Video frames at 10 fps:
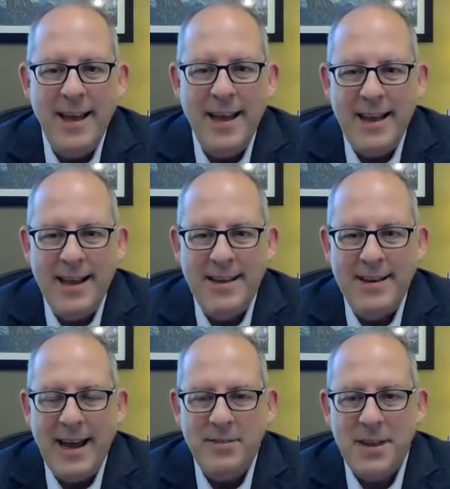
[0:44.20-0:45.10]

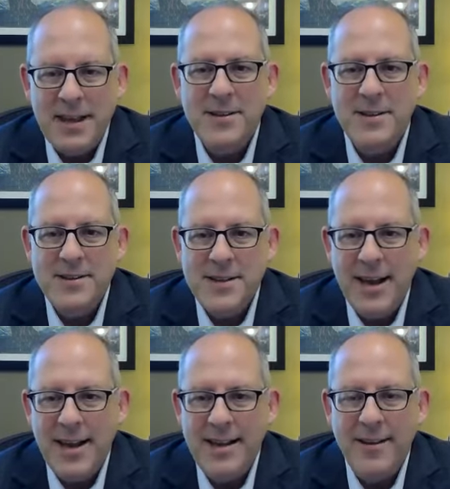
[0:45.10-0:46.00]
And at the end of the
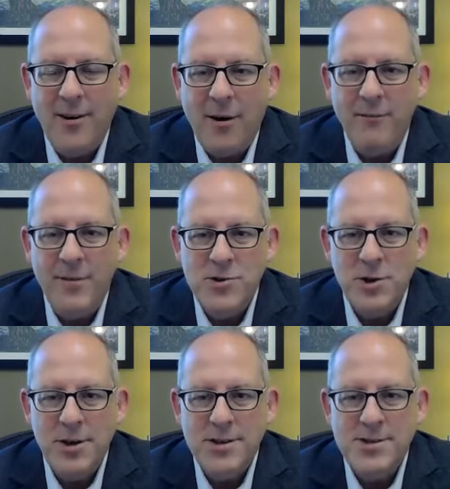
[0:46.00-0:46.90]
day, our
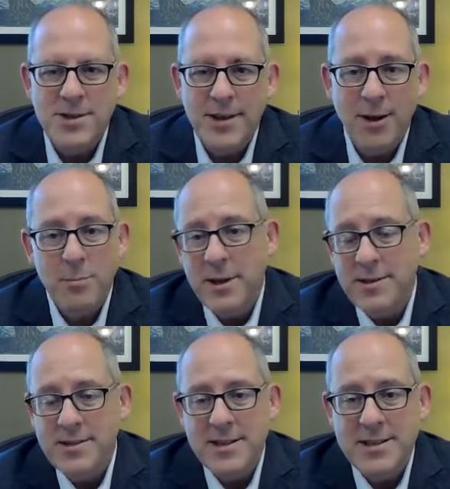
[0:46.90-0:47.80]
vision is to help
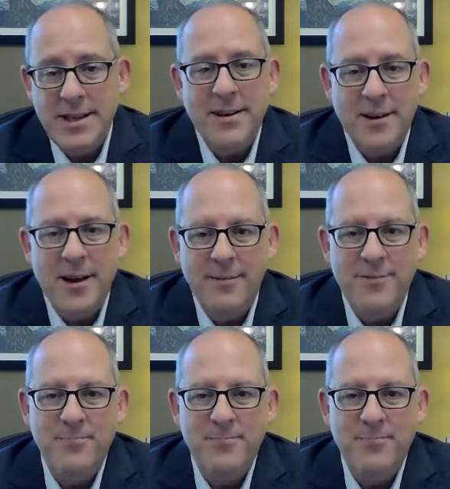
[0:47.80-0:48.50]
kids succeed in life.